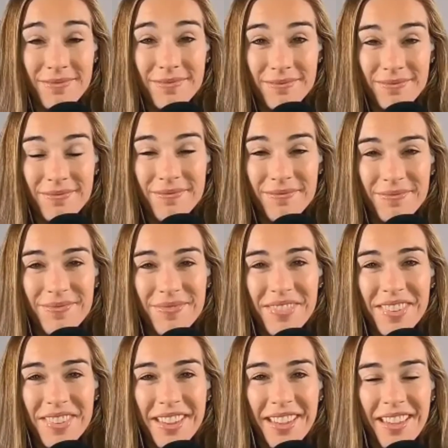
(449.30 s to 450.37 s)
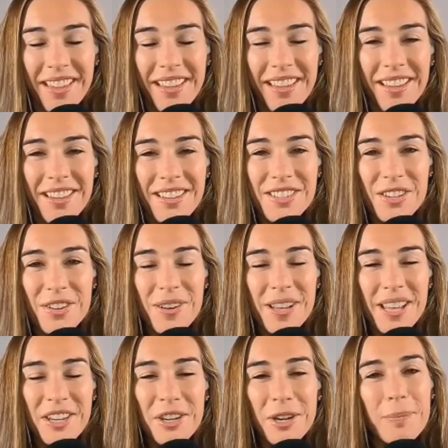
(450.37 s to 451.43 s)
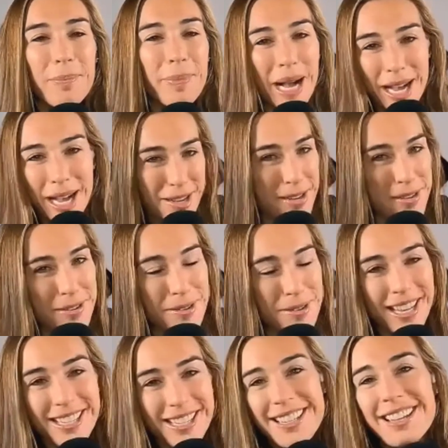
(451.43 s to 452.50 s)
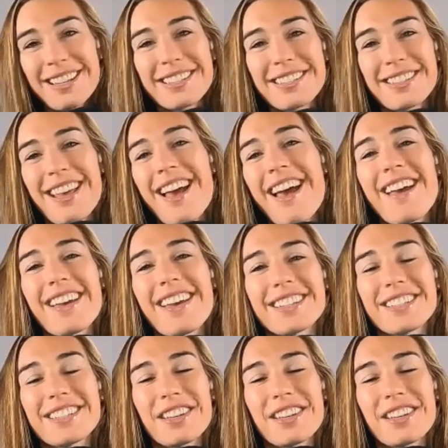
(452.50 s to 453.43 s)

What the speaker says: Mm-hmm. So in your bio, it says that